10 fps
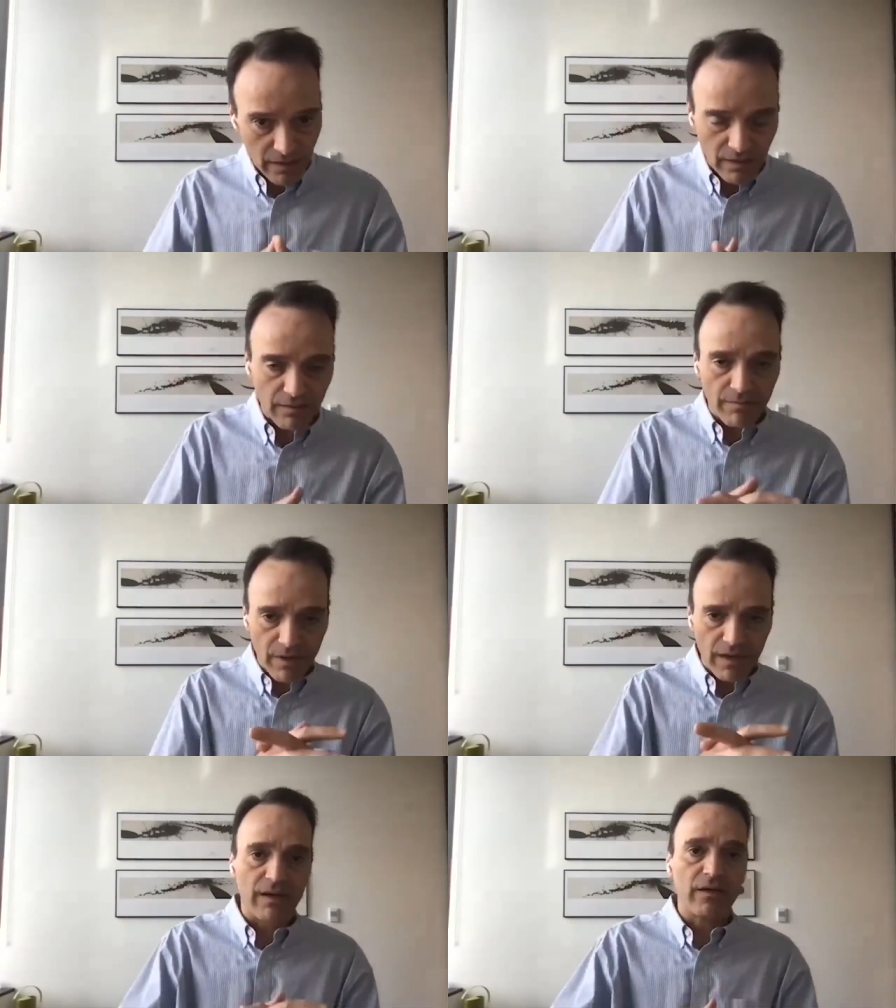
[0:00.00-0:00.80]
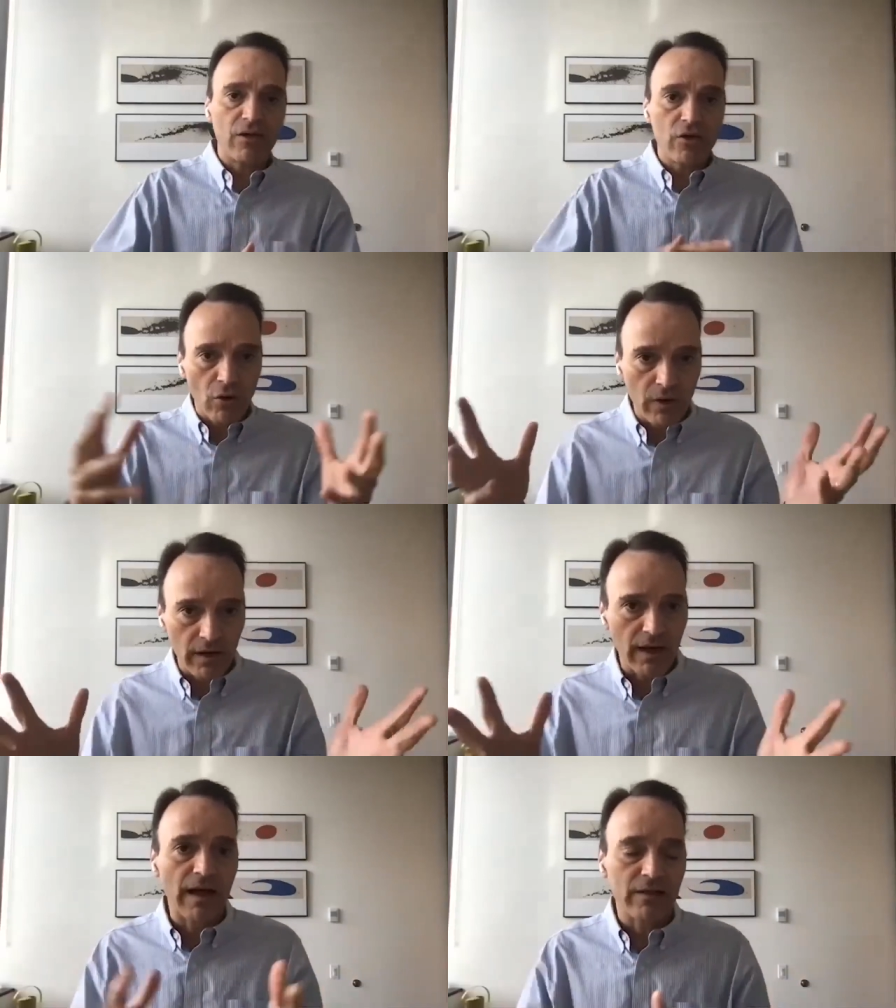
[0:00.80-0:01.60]
in the uh,
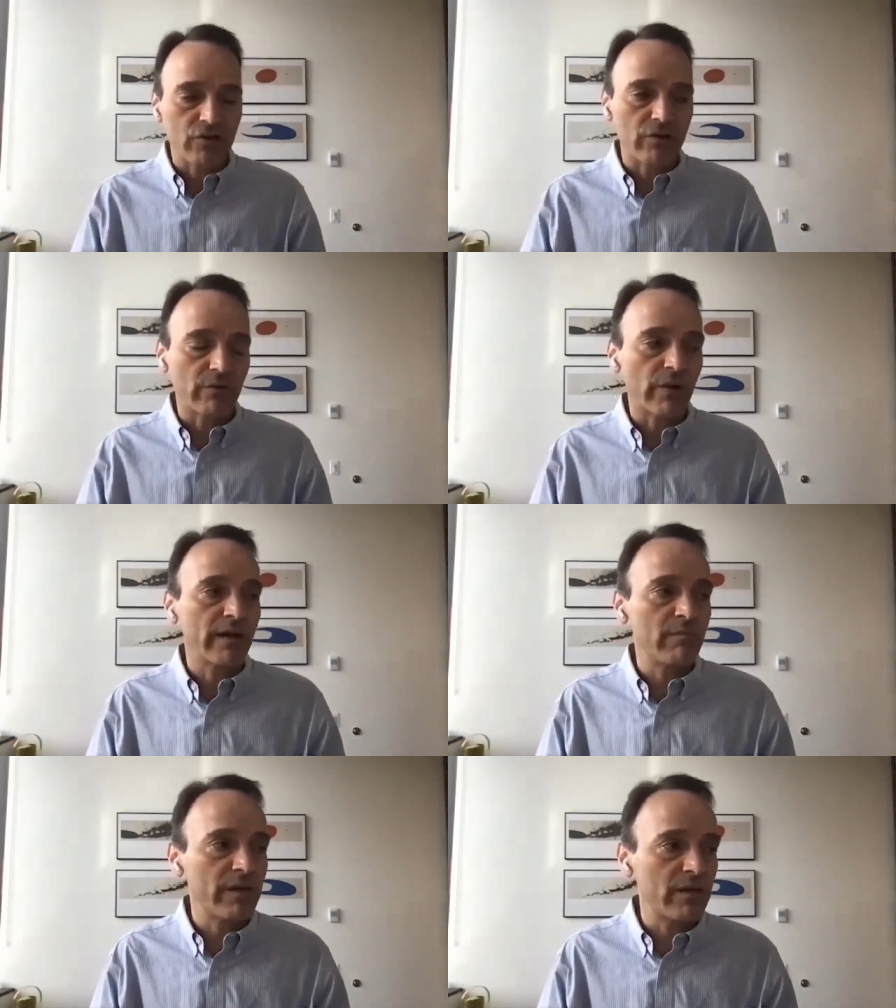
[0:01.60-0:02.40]
yoga culture, right?